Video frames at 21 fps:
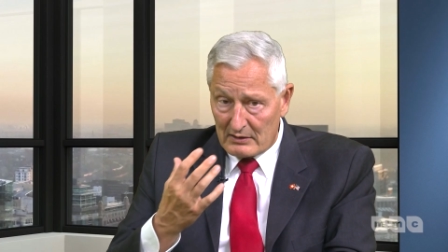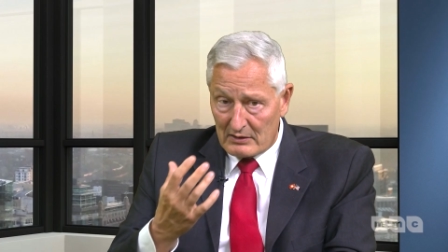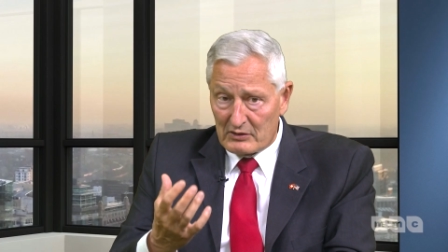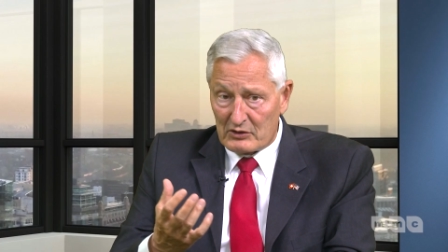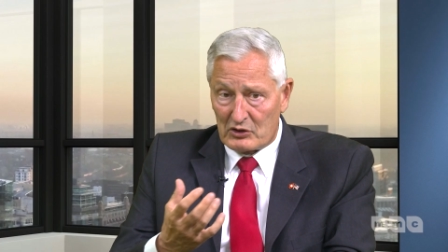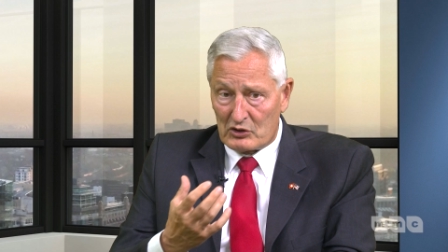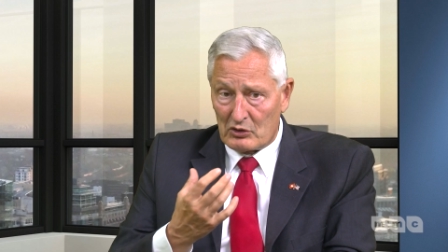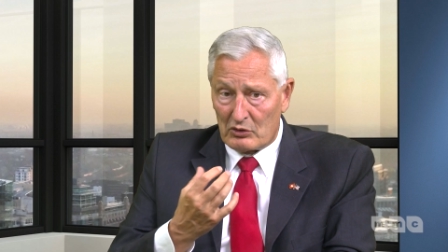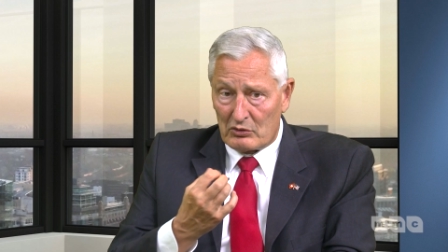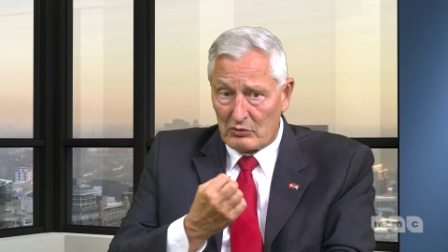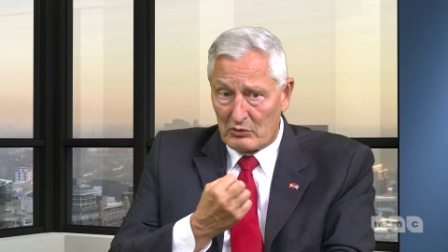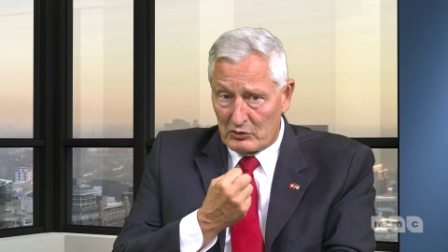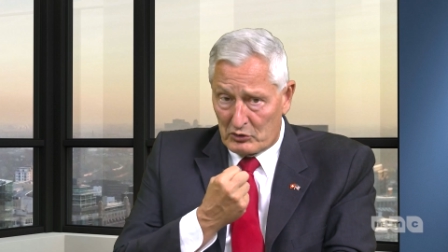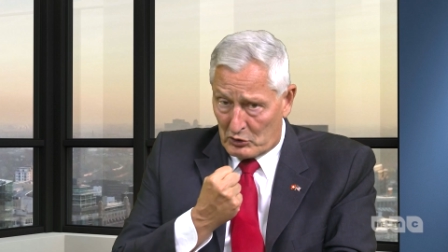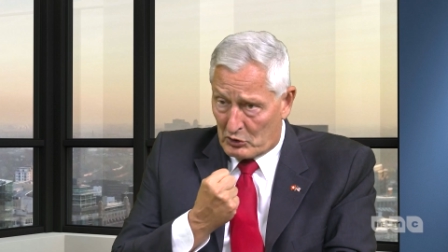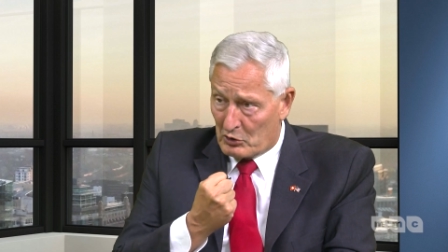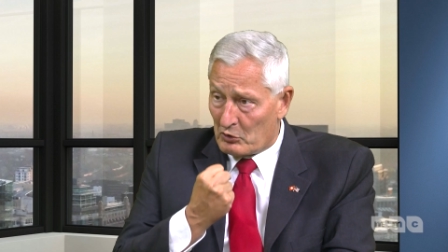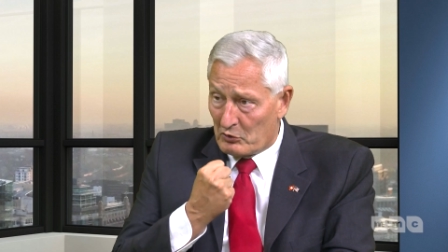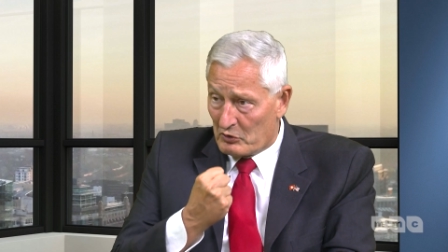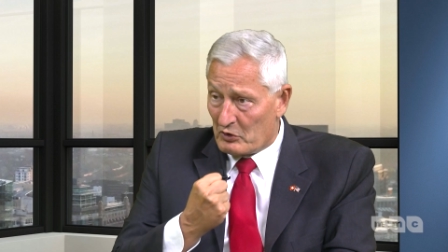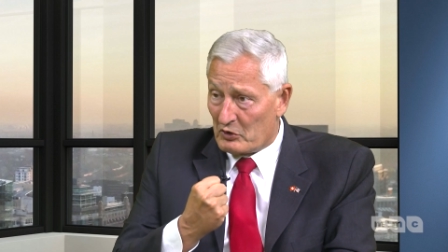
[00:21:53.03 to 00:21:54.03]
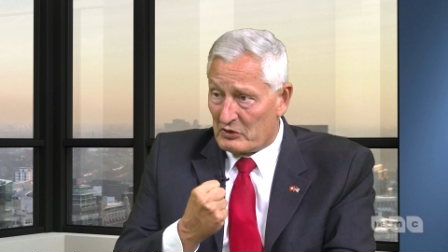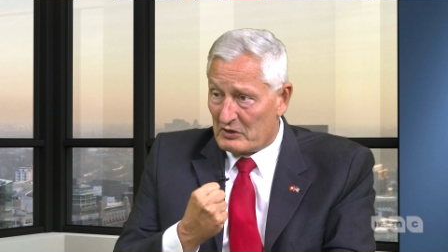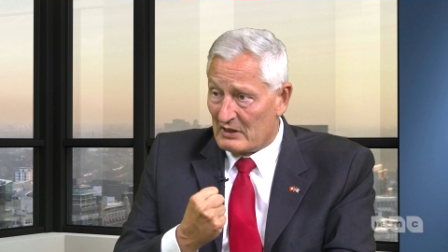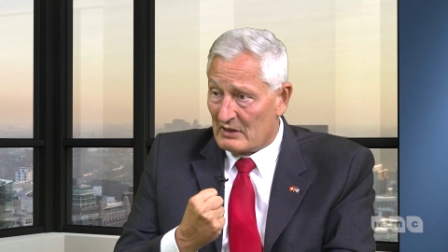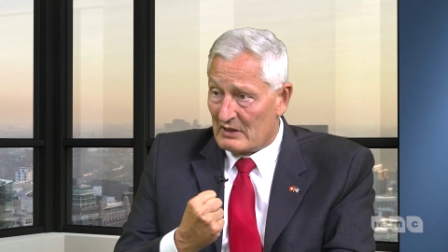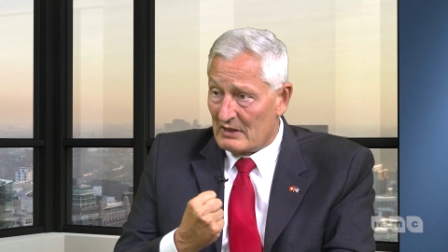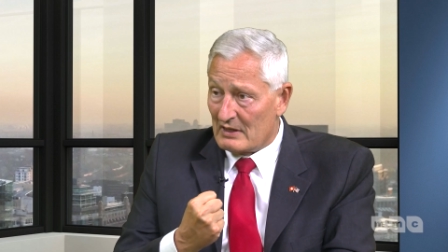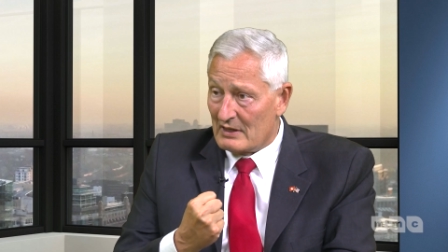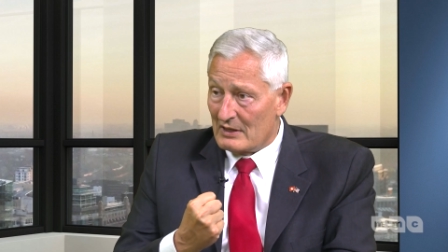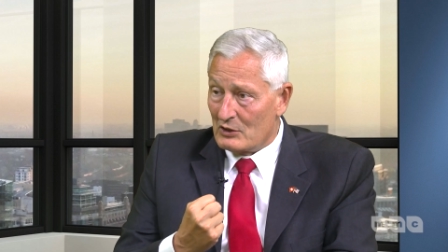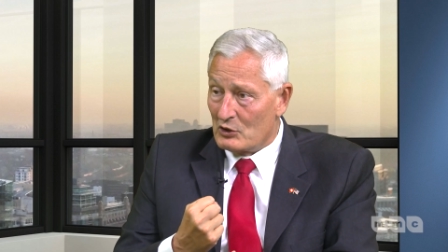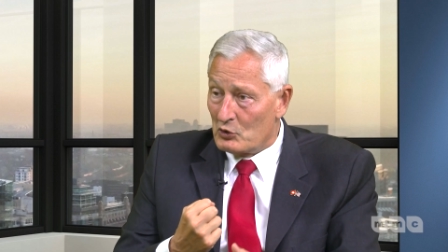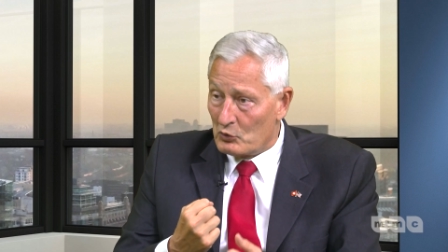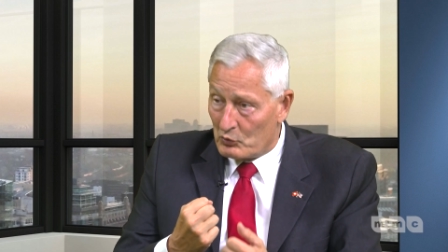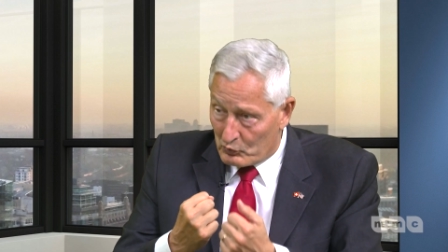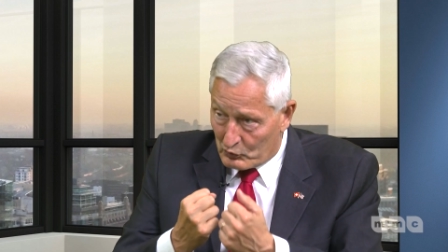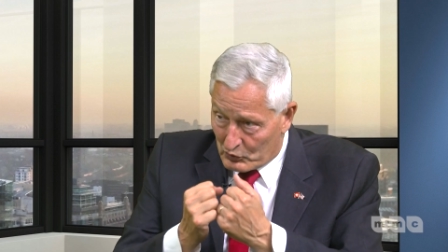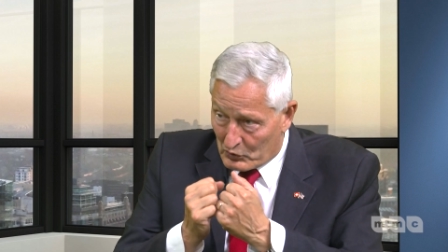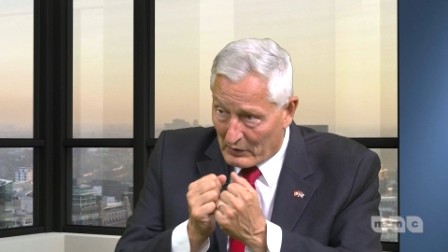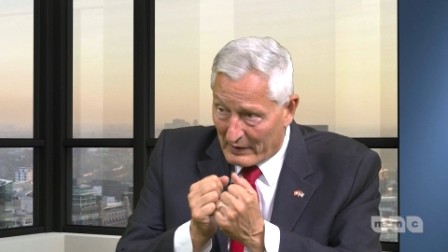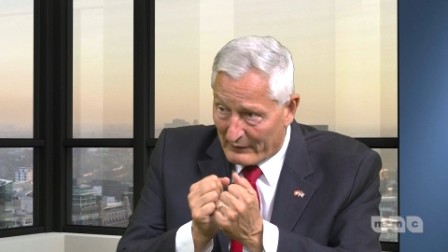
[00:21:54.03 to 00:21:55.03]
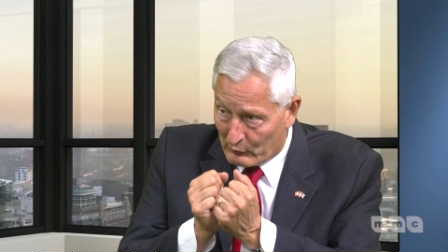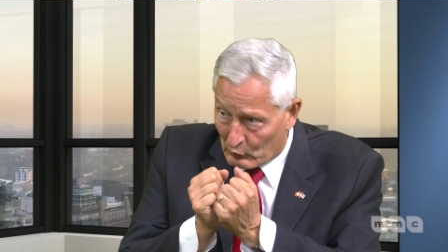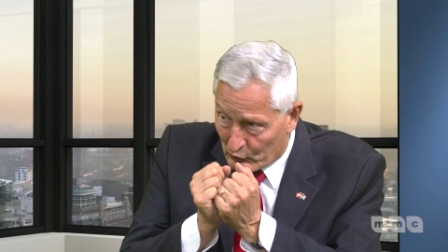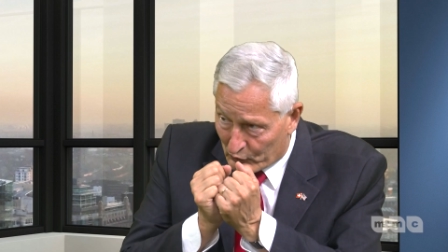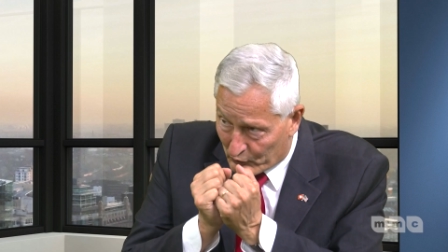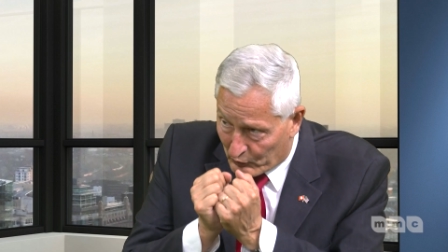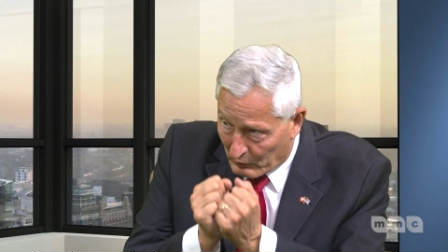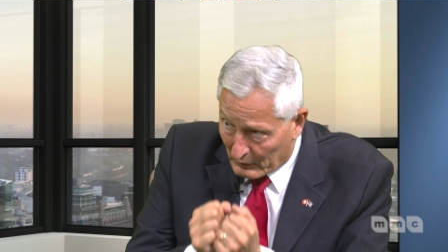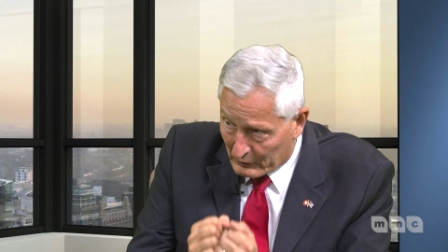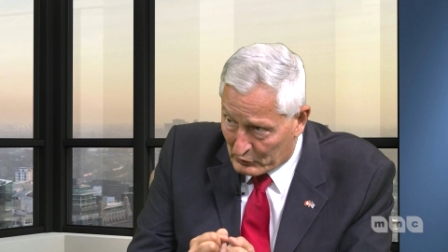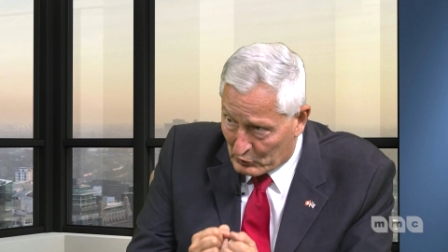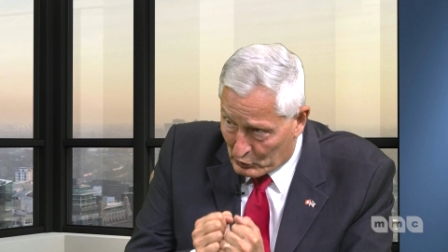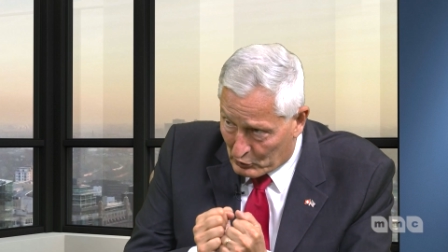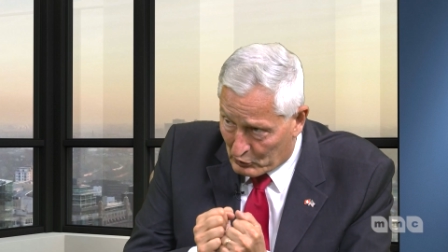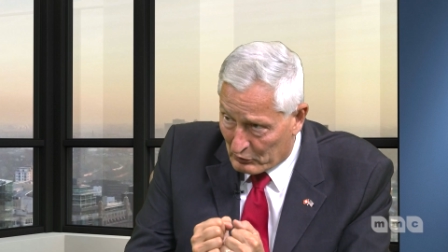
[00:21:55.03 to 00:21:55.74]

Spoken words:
So curiosity, you have to want